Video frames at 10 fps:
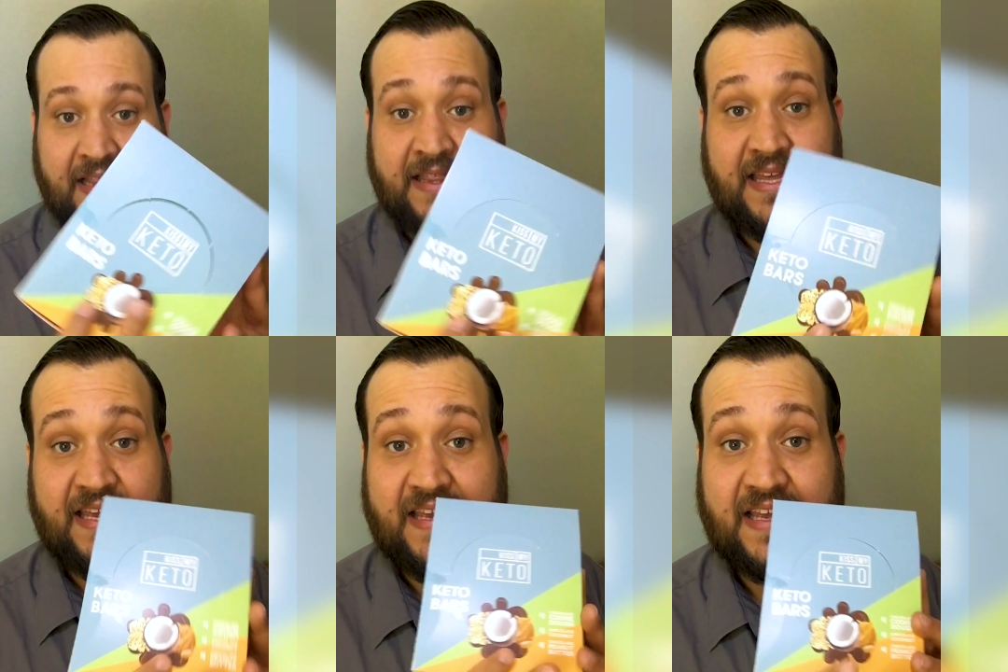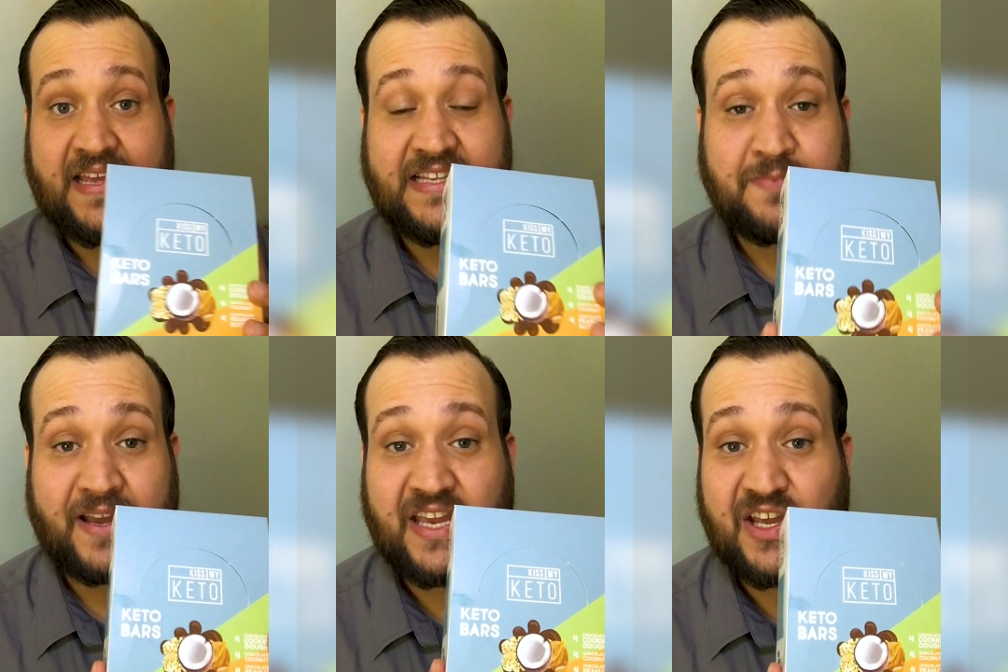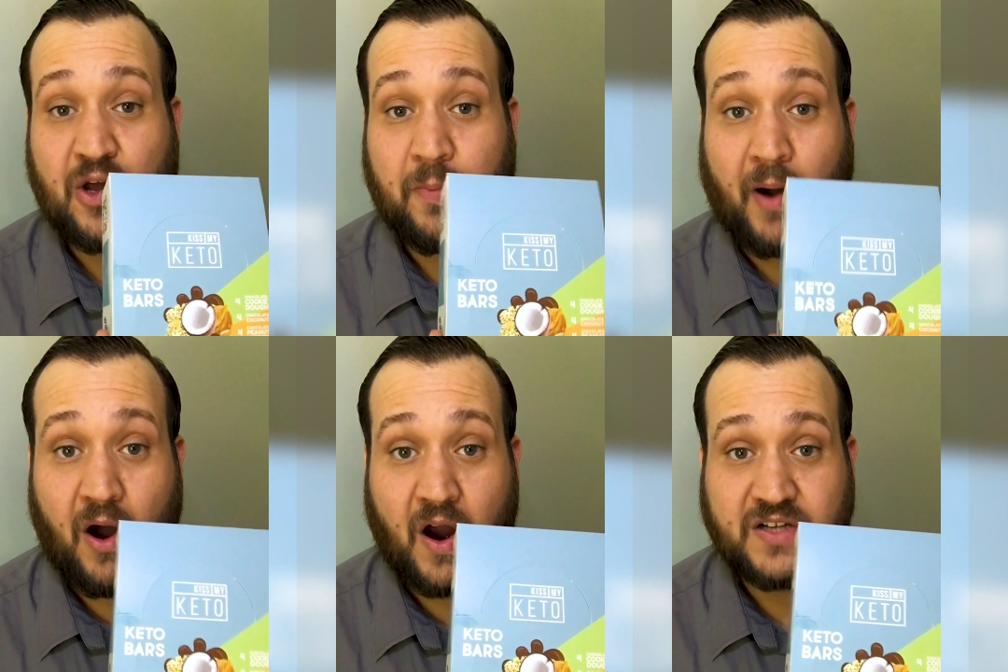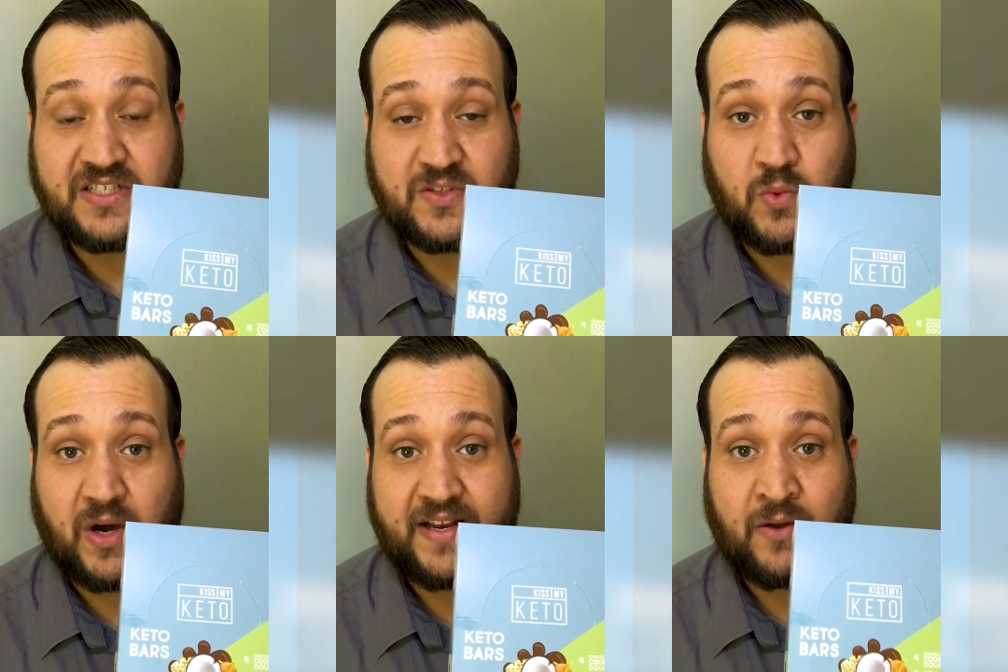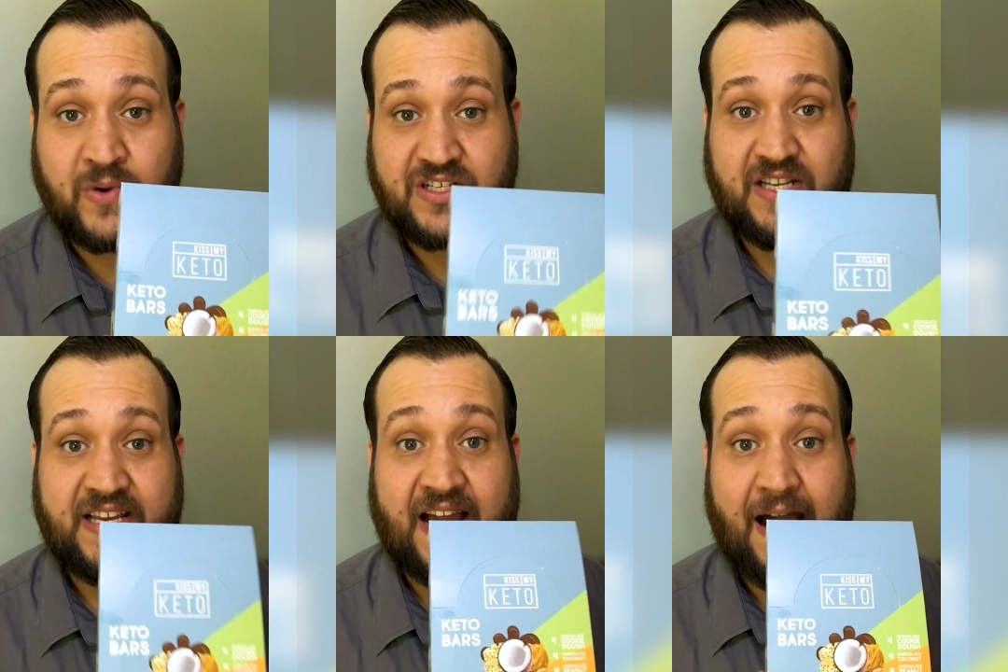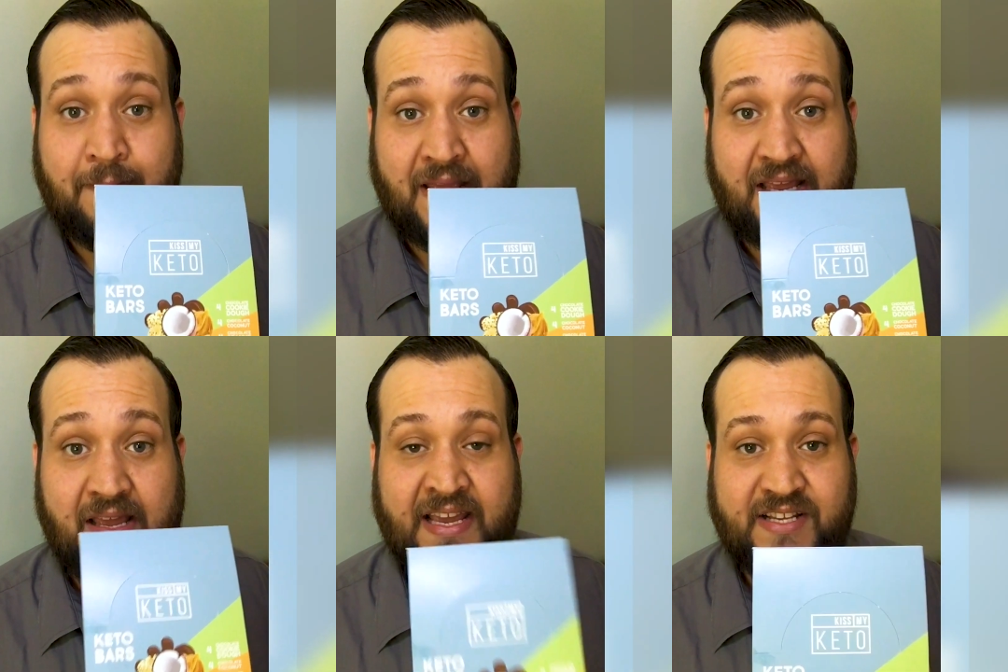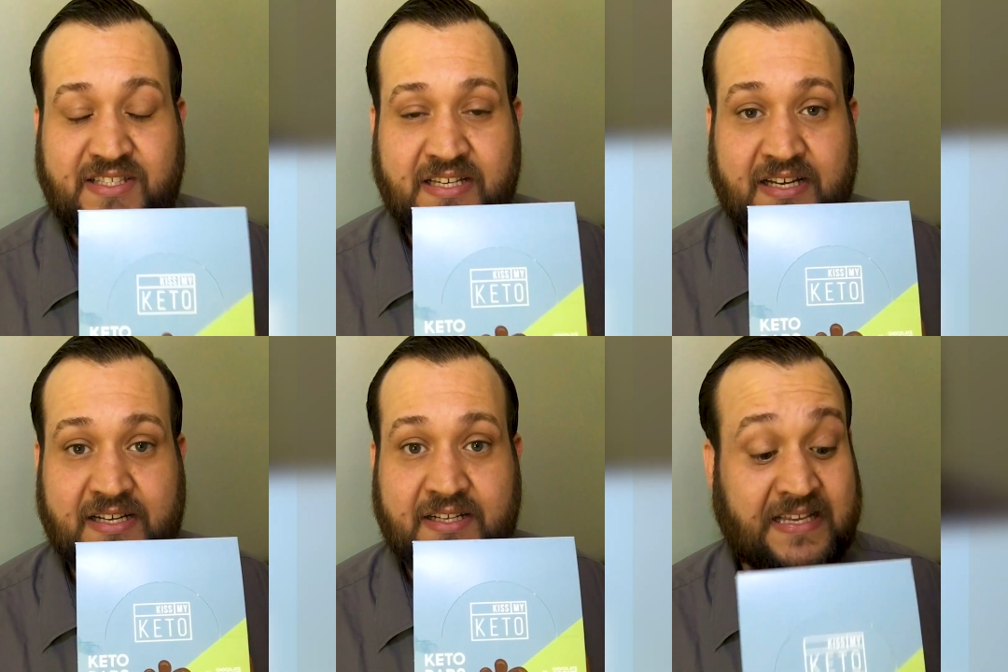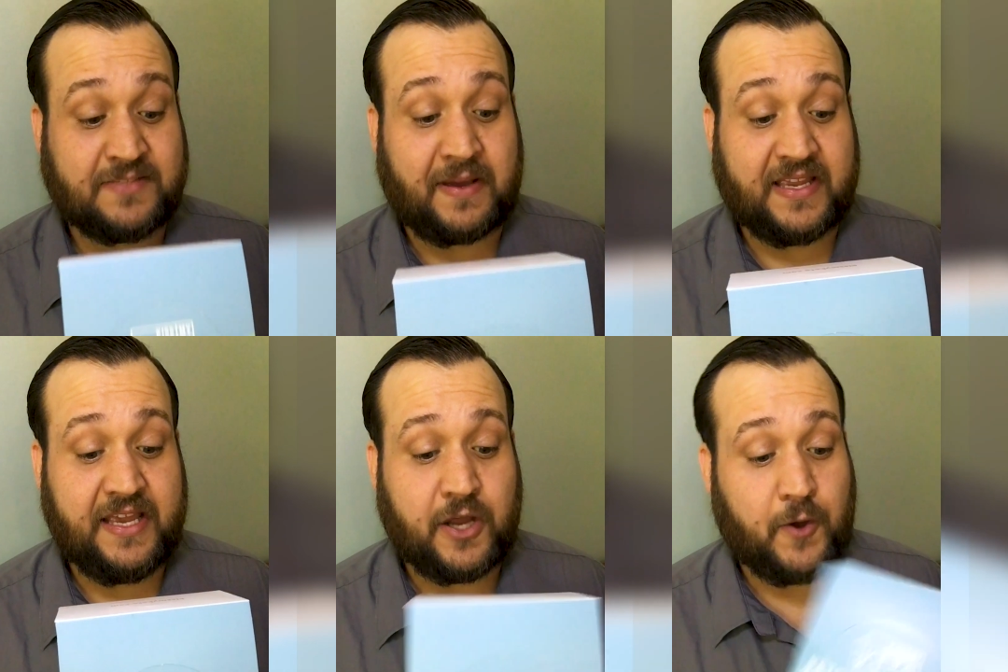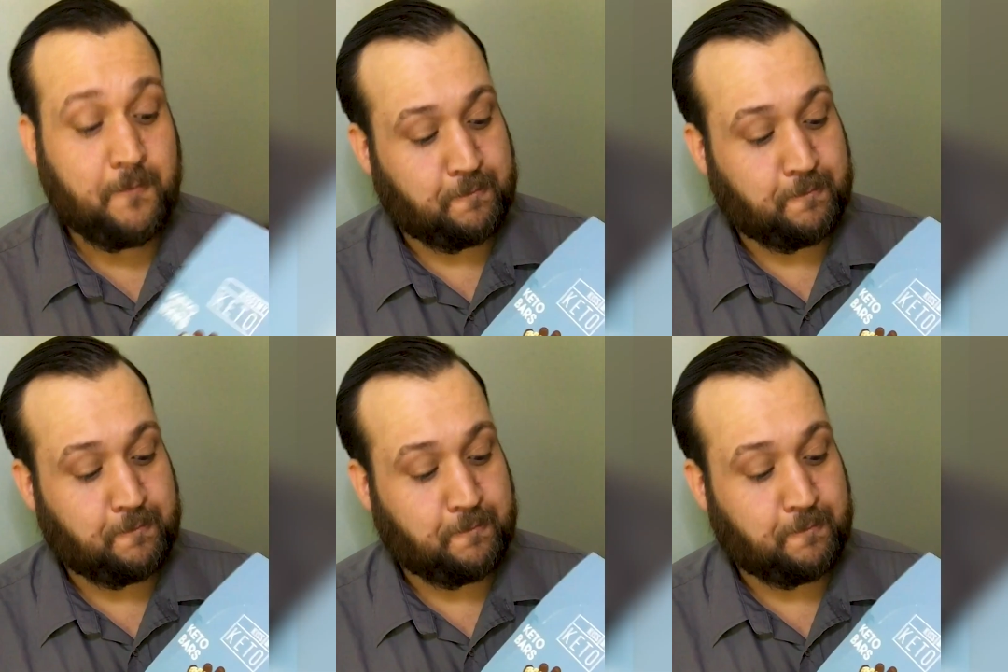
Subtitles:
the Kiss My Keto bars is what originally got me into Kiss My Keto,